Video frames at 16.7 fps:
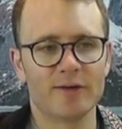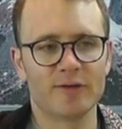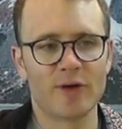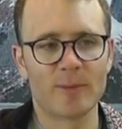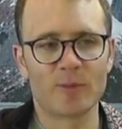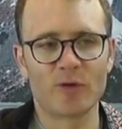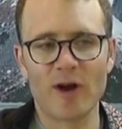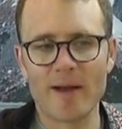
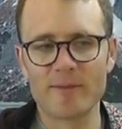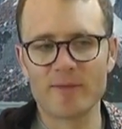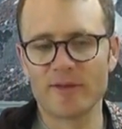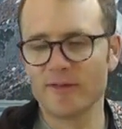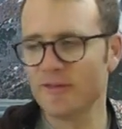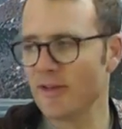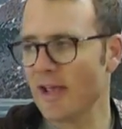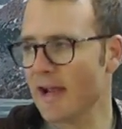So I'm grabbing
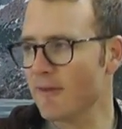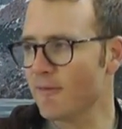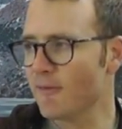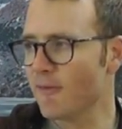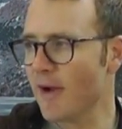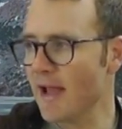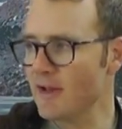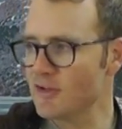the 2nd
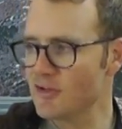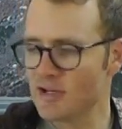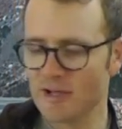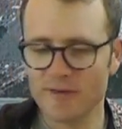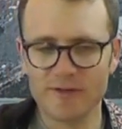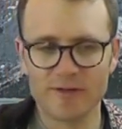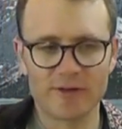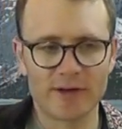fret
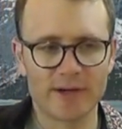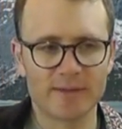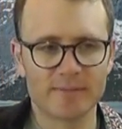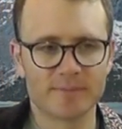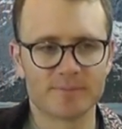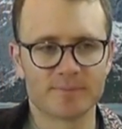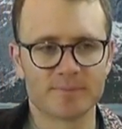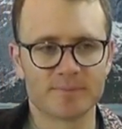G
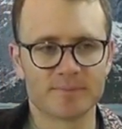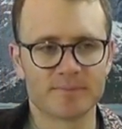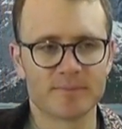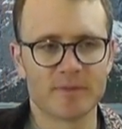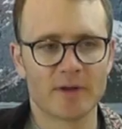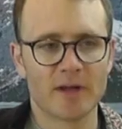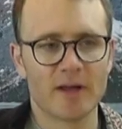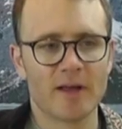string,
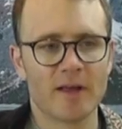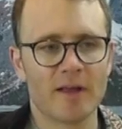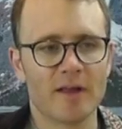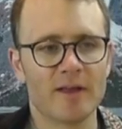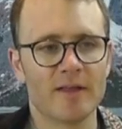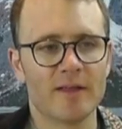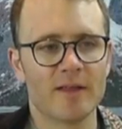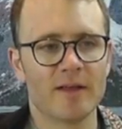
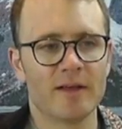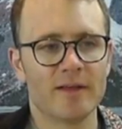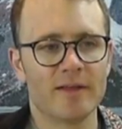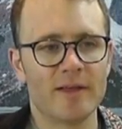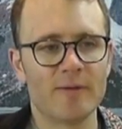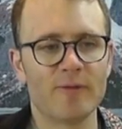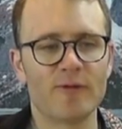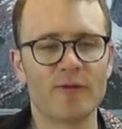
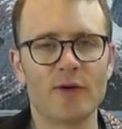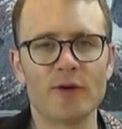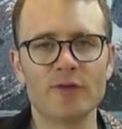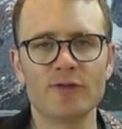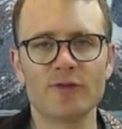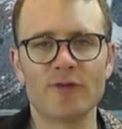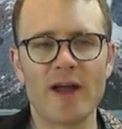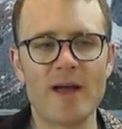then
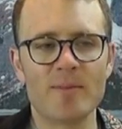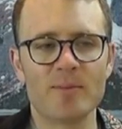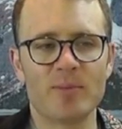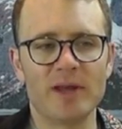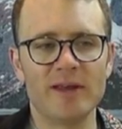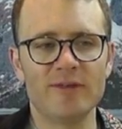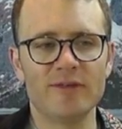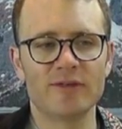1st
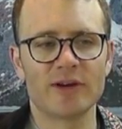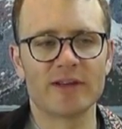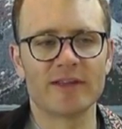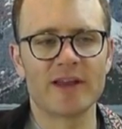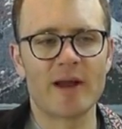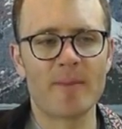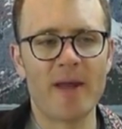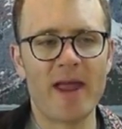fret B
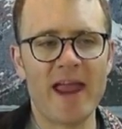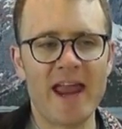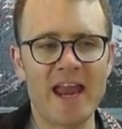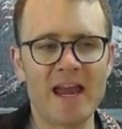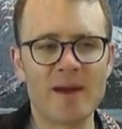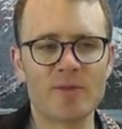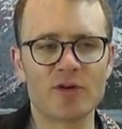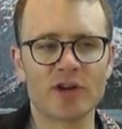string, then I'm
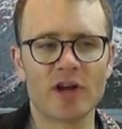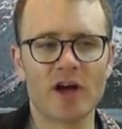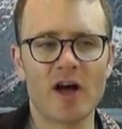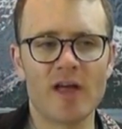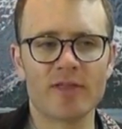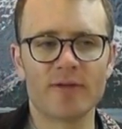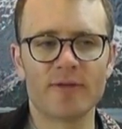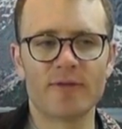hammering
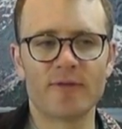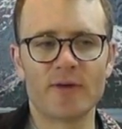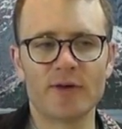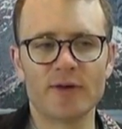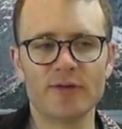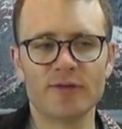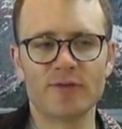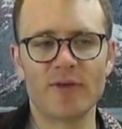on the
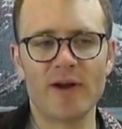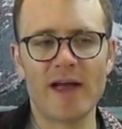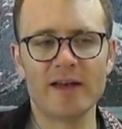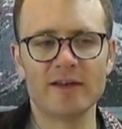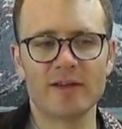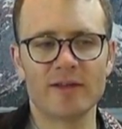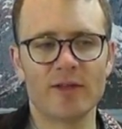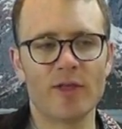1st
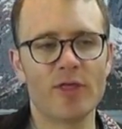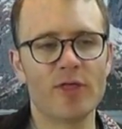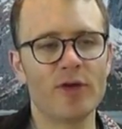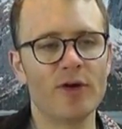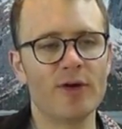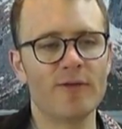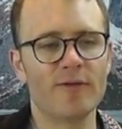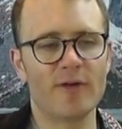fret to the
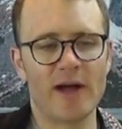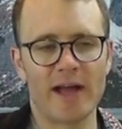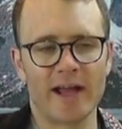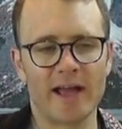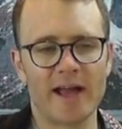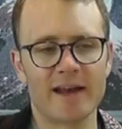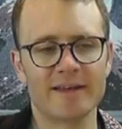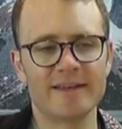3rd fret.
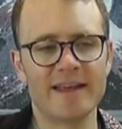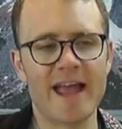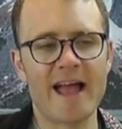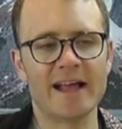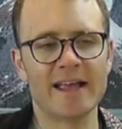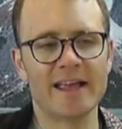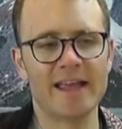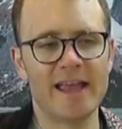I got to
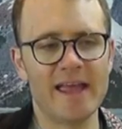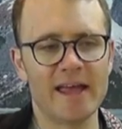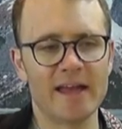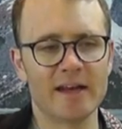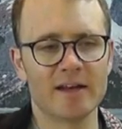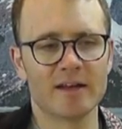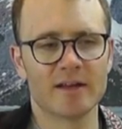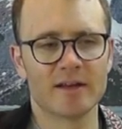tack
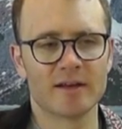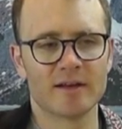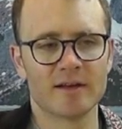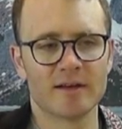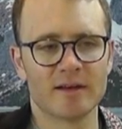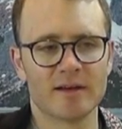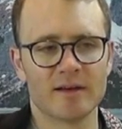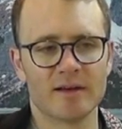again
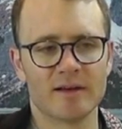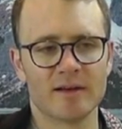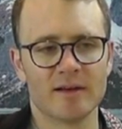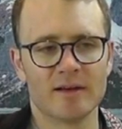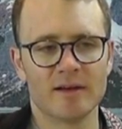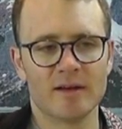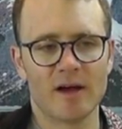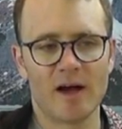
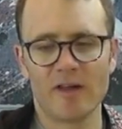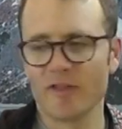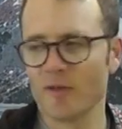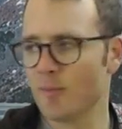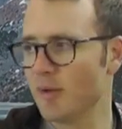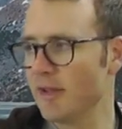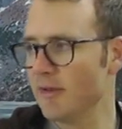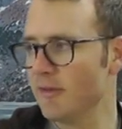on
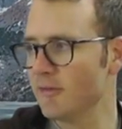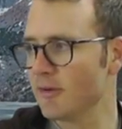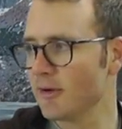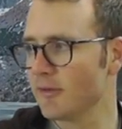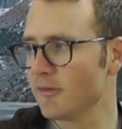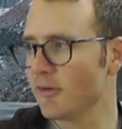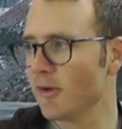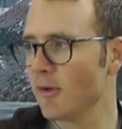the B
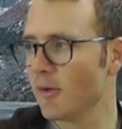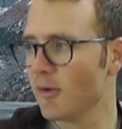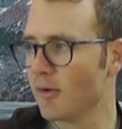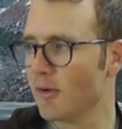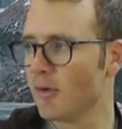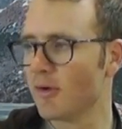string. So.